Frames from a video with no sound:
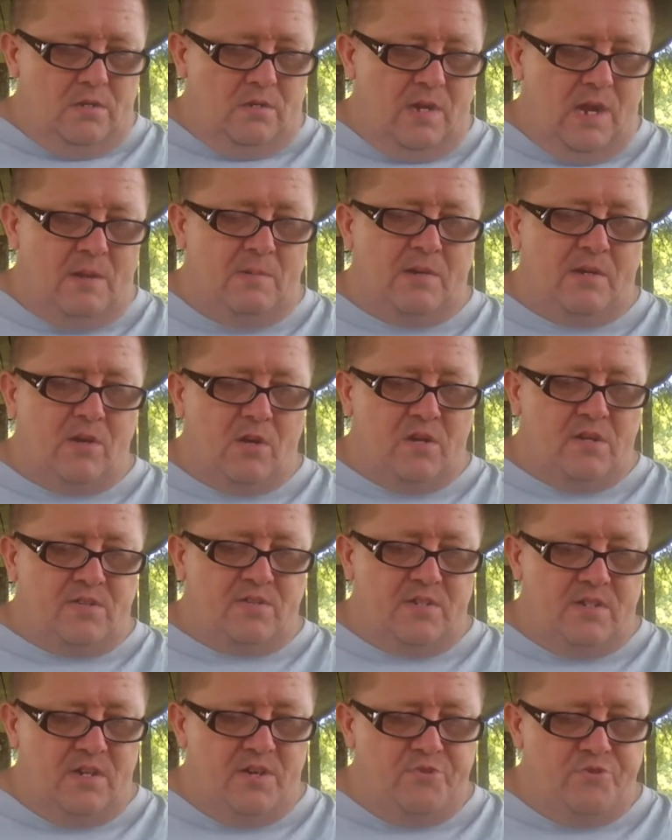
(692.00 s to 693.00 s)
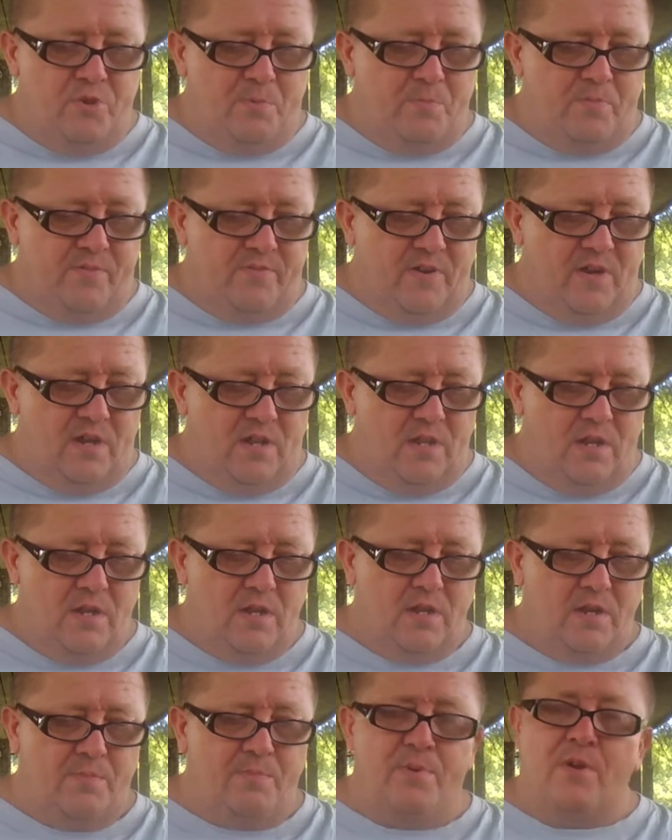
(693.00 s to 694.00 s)
Common courtesy should prevail,
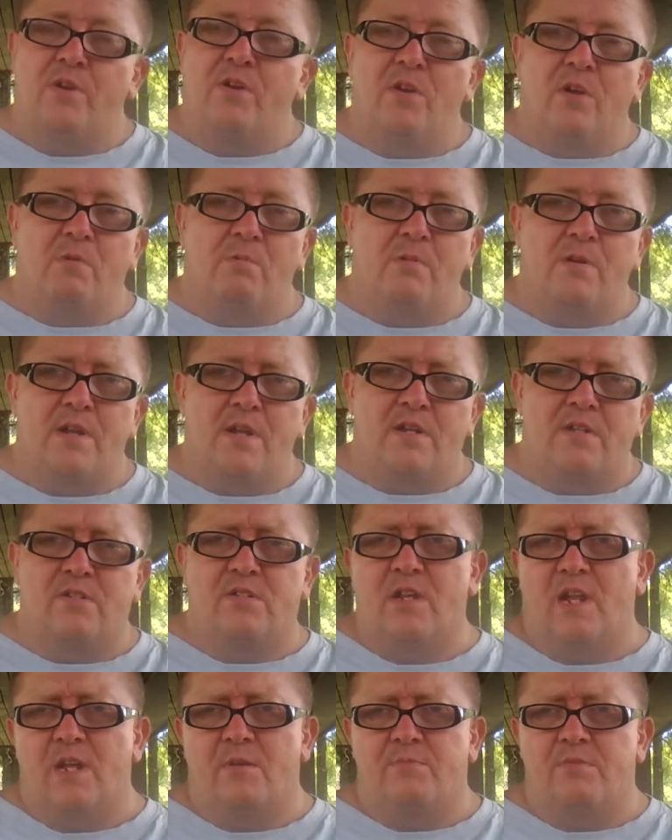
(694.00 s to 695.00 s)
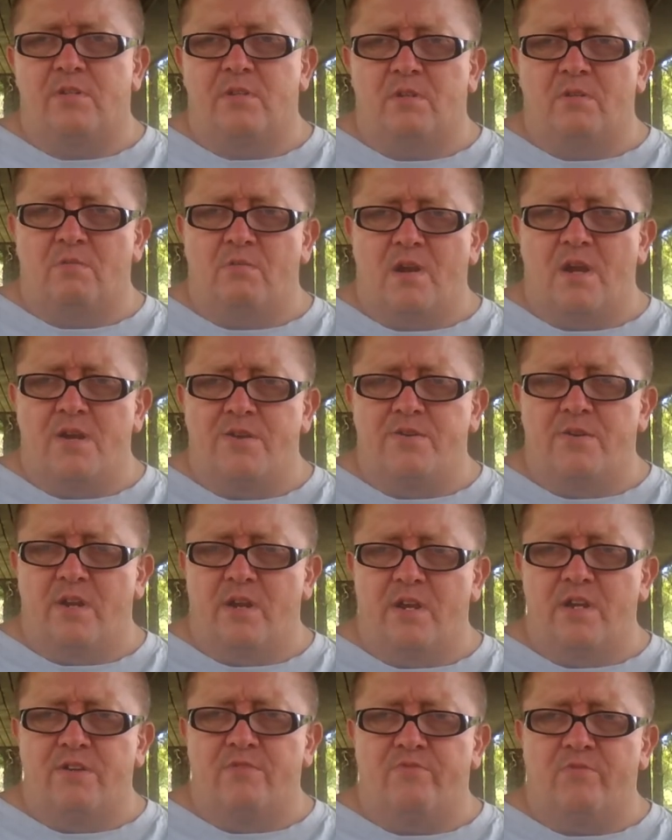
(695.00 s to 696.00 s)
but no one has the absolute right to
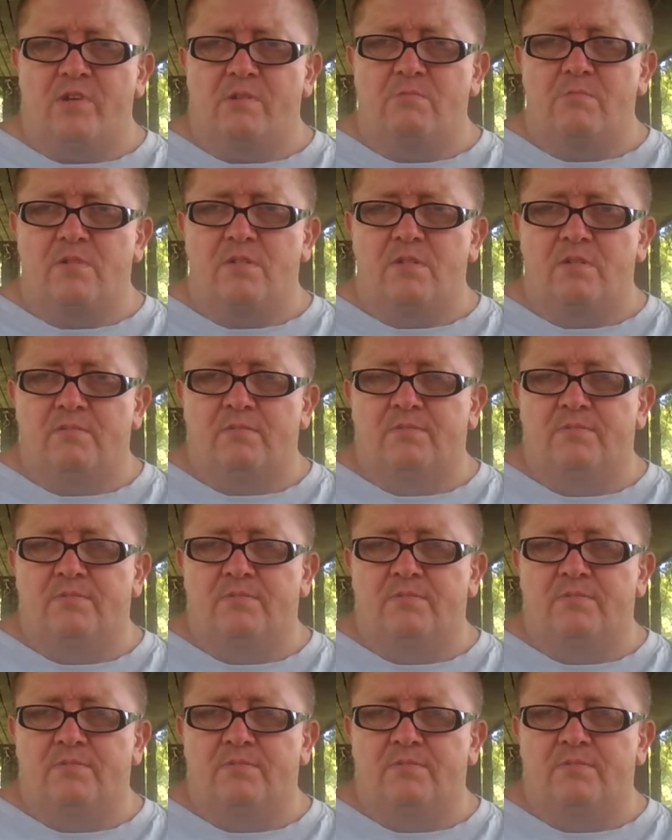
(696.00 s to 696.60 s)
any frequency.